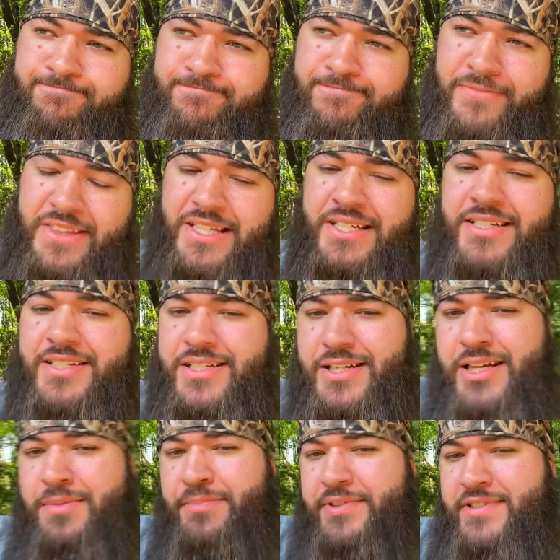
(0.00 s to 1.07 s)
This
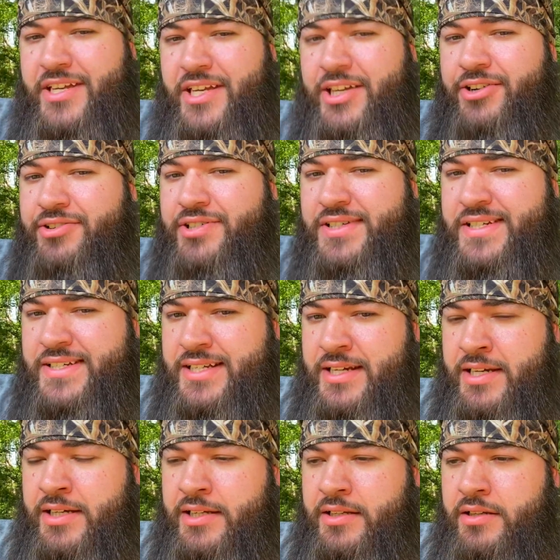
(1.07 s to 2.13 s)
in particular
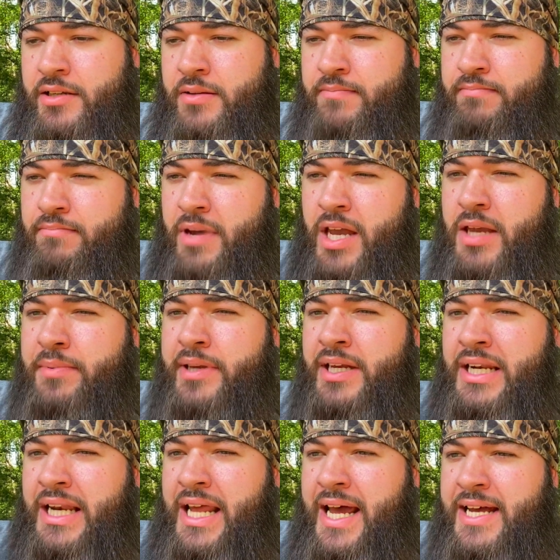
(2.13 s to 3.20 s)
scent maybe
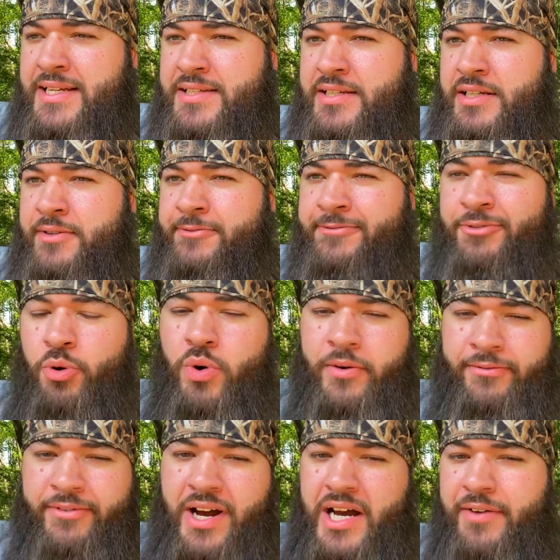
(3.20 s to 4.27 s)
lasted 4 to
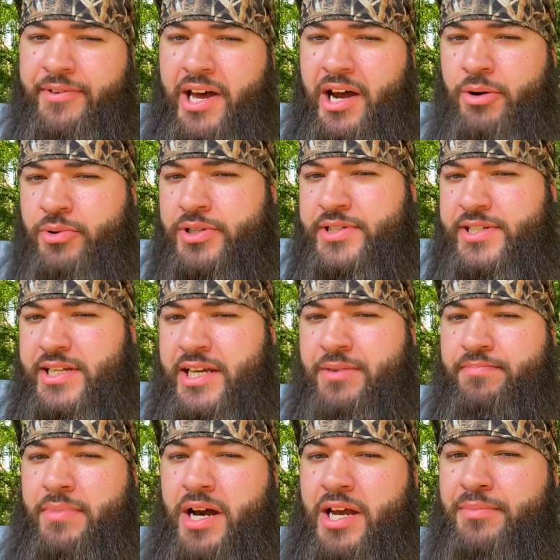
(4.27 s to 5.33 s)
5 hours
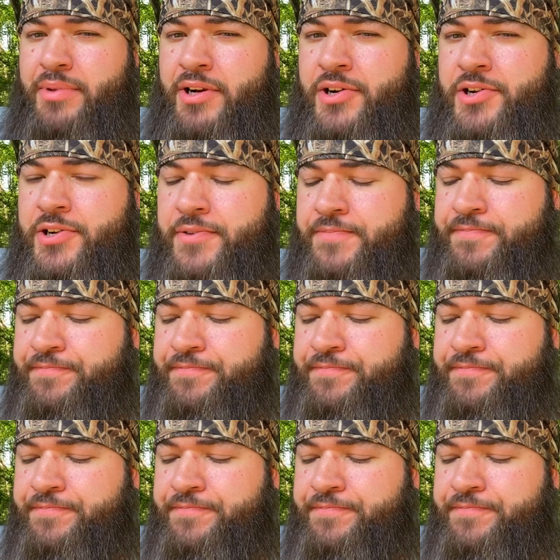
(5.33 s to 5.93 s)
in my beard.